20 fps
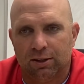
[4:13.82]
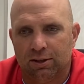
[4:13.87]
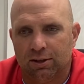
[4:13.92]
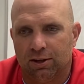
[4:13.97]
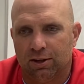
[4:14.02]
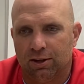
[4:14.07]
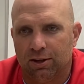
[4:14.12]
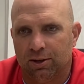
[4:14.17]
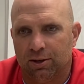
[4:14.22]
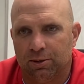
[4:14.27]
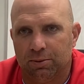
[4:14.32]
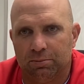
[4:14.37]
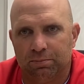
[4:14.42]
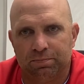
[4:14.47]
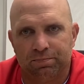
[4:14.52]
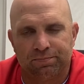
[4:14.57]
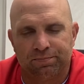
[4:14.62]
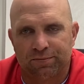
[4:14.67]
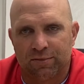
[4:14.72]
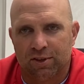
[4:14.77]
Um,
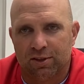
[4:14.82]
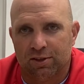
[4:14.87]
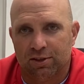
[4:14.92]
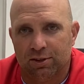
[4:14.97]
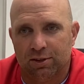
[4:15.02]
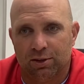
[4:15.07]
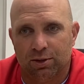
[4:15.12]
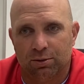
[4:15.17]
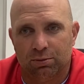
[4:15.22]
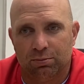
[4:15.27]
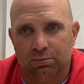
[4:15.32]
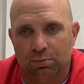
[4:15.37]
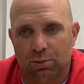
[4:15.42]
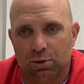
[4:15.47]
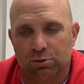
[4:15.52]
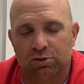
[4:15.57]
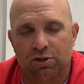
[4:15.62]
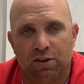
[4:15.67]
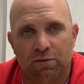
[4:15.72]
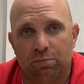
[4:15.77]
you know,
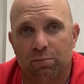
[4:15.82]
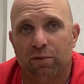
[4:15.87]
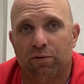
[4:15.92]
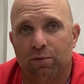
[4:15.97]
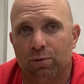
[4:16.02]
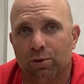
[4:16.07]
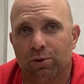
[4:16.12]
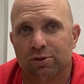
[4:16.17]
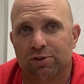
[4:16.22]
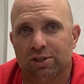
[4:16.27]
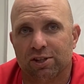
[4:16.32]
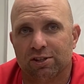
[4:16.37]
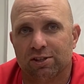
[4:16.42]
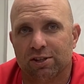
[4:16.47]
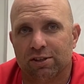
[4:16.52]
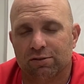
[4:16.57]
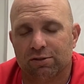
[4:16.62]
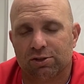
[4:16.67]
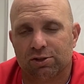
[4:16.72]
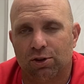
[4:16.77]
most of them before the season
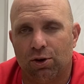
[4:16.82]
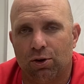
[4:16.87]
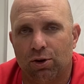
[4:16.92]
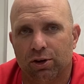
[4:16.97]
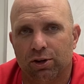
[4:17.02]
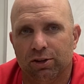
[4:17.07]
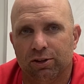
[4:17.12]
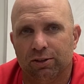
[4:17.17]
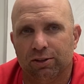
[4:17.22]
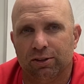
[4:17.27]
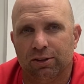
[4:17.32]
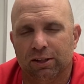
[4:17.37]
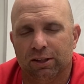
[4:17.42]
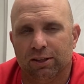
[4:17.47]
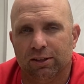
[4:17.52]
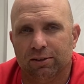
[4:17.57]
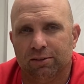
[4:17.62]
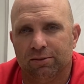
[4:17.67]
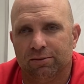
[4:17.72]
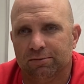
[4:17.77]
even started. And
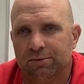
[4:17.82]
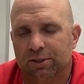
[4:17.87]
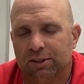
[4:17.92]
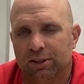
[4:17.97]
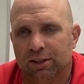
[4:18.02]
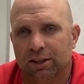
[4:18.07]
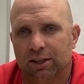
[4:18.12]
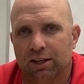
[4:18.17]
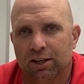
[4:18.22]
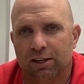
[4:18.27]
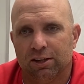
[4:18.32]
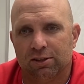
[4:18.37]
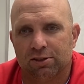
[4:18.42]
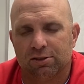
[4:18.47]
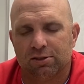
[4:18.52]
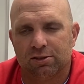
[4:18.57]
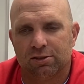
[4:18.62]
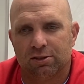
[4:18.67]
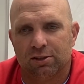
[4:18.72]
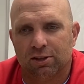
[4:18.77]
it, again,
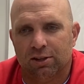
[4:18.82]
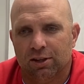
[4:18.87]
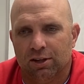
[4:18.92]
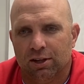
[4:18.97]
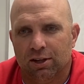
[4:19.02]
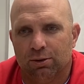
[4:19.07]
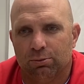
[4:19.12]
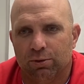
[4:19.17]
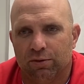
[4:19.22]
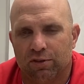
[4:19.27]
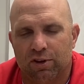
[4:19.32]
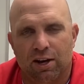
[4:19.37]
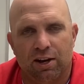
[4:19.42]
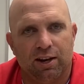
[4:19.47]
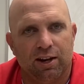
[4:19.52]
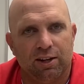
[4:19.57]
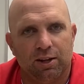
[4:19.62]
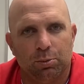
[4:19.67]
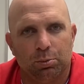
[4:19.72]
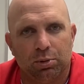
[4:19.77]
it's we've kind
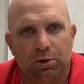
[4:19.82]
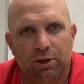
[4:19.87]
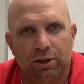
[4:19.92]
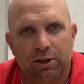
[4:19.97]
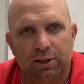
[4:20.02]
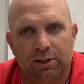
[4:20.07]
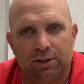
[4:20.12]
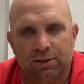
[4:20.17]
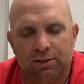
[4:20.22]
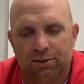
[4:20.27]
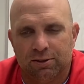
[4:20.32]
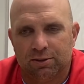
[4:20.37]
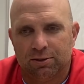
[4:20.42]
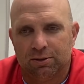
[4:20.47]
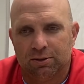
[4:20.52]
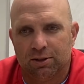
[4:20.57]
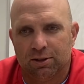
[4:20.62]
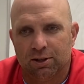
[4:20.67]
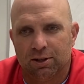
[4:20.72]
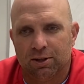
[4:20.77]
of had to play,
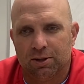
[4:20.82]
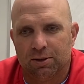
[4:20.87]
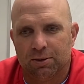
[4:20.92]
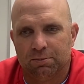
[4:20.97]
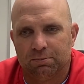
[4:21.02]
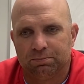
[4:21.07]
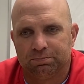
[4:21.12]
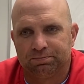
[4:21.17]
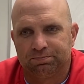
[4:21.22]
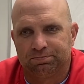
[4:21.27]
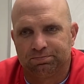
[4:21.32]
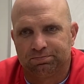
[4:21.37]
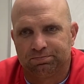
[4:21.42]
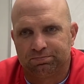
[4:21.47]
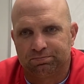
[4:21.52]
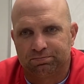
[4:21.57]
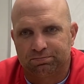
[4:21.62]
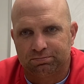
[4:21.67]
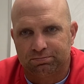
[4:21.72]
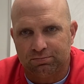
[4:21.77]
um,
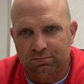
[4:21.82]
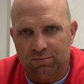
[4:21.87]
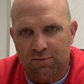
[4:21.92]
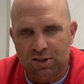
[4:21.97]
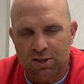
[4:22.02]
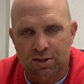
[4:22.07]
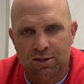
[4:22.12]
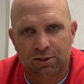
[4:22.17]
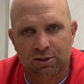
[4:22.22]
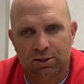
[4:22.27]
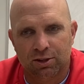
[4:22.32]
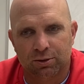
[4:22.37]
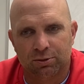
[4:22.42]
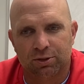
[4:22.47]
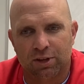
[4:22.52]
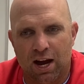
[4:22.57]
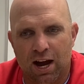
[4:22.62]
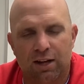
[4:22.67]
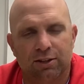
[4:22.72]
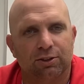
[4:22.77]
you know,
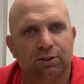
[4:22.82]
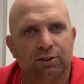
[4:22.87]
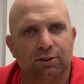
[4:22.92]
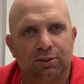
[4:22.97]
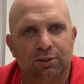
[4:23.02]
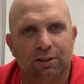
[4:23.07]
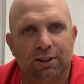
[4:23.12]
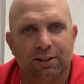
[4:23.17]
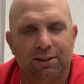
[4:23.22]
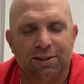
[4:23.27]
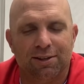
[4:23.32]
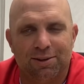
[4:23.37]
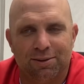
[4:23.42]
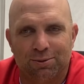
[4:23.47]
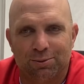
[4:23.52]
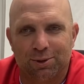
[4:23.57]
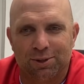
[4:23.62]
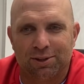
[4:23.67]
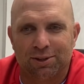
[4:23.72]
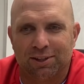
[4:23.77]
doctor uh,
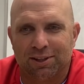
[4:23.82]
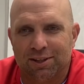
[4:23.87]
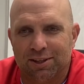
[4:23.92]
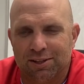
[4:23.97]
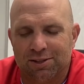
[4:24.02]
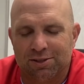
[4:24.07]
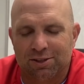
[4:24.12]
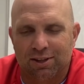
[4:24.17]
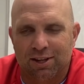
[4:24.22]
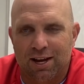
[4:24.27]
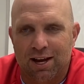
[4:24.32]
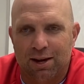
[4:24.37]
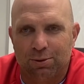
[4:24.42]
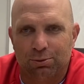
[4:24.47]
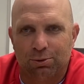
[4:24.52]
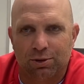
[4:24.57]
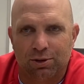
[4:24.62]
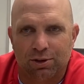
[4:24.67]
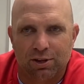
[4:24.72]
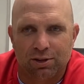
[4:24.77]
with the kids a lot
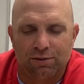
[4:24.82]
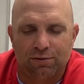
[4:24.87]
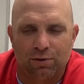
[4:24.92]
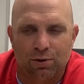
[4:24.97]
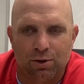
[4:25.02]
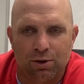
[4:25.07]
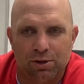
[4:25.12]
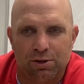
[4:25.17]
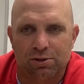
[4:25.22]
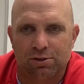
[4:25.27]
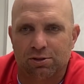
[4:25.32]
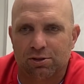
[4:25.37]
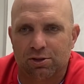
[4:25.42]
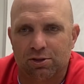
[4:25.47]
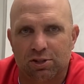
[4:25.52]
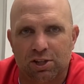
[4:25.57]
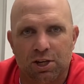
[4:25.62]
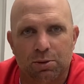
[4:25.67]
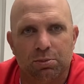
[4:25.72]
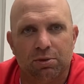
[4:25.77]
with as far as
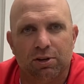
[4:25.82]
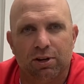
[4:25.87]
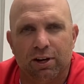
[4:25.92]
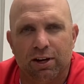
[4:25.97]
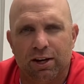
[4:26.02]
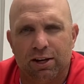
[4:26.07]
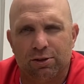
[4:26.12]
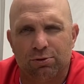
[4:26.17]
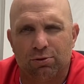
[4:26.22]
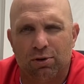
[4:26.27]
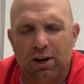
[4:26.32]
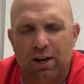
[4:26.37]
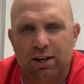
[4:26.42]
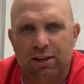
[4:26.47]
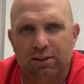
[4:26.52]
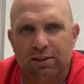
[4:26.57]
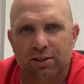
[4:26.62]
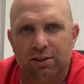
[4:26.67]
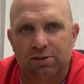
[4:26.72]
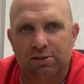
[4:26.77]
just keeping their heads right
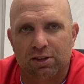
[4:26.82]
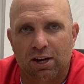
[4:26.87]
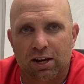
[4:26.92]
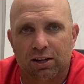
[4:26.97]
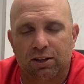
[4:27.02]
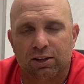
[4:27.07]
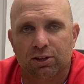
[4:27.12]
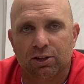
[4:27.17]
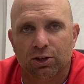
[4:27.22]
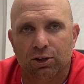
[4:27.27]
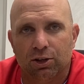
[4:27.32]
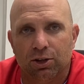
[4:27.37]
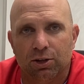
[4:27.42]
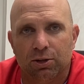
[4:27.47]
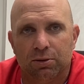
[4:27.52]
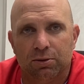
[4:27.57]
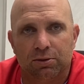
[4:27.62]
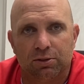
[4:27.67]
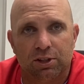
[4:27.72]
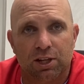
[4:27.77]
and their psyche good
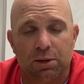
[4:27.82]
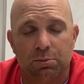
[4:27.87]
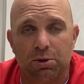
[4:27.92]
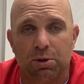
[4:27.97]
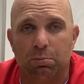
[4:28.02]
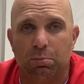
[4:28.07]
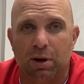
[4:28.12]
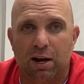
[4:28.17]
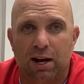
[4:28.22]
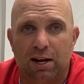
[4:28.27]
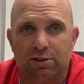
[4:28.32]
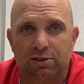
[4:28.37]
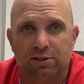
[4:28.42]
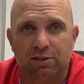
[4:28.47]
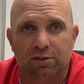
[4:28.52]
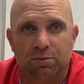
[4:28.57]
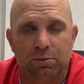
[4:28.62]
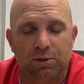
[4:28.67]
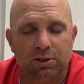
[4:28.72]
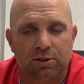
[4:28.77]
and keeping them
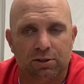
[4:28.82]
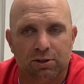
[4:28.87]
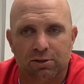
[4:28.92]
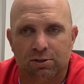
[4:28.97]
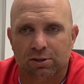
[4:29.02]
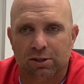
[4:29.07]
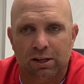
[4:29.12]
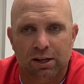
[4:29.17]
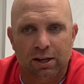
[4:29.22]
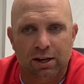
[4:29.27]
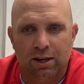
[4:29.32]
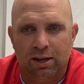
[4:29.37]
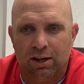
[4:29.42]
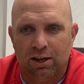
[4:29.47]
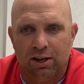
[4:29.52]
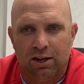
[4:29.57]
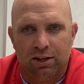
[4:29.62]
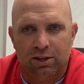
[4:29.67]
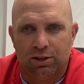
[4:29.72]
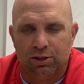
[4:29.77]
positive because,
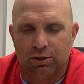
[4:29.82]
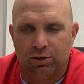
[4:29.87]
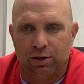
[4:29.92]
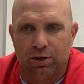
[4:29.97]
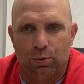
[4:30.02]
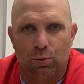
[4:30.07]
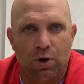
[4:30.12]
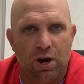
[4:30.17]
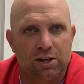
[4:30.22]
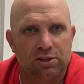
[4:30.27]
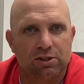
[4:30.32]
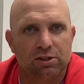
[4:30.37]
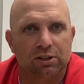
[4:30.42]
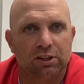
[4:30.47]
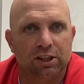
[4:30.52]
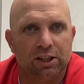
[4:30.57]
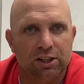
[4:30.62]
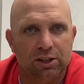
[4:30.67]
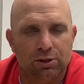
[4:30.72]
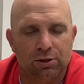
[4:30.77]
you know, they're watching
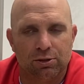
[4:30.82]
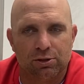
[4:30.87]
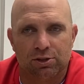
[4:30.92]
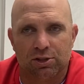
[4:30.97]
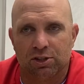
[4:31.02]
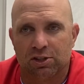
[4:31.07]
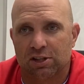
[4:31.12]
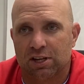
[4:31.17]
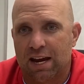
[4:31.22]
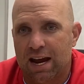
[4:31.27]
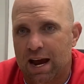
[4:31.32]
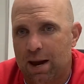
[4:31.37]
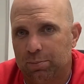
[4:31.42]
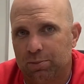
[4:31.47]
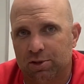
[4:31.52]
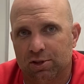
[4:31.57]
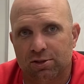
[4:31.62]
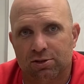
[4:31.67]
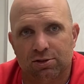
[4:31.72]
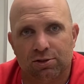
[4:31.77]
leaders and
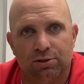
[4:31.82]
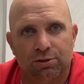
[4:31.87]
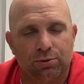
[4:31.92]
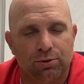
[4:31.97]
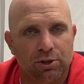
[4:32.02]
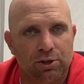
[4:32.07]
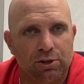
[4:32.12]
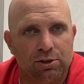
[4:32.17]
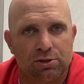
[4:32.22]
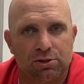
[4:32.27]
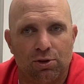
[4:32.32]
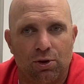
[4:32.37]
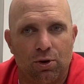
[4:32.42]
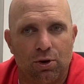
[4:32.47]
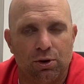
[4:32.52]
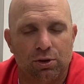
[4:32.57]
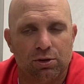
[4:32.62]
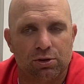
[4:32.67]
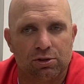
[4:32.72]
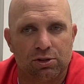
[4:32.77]
captains and three-year
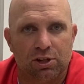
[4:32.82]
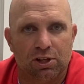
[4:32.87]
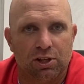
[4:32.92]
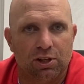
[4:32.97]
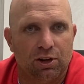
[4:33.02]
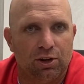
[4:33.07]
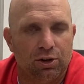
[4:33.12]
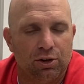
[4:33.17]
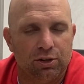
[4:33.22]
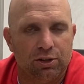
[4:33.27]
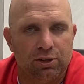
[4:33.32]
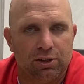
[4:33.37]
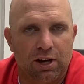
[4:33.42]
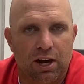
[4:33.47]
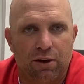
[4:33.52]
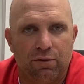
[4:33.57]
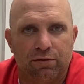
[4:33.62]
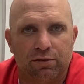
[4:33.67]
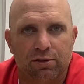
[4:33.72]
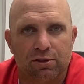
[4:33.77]
starters get hurt and
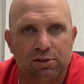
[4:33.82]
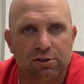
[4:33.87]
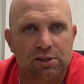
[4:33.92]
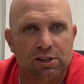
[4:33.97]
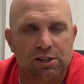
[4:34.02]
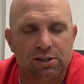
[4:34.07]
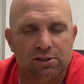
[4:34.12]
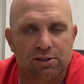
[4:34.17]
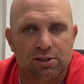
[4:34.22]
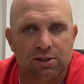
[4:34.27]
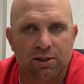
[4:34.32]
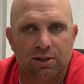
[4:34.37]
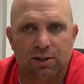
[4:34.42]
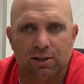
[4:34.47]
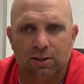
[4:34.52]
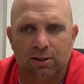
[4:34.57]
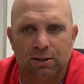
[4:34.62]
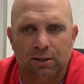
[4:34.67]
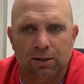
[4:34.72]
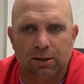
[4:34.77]
out for the season
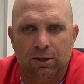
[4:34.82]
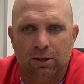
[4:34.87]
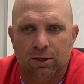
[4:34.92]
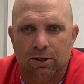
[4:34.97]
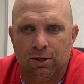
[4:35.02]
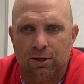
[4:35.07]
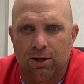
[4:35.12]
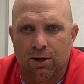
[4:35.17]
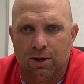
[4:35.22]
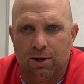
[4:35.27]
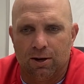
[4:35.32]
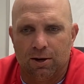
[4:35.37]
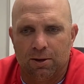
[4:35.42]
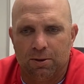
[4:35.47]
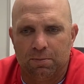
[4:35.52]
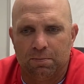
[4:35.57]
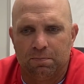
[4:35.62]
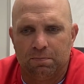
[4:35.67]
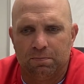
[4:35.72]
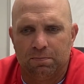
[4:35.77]
and
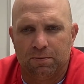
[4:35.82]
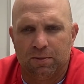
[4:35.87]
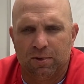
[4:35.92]
um,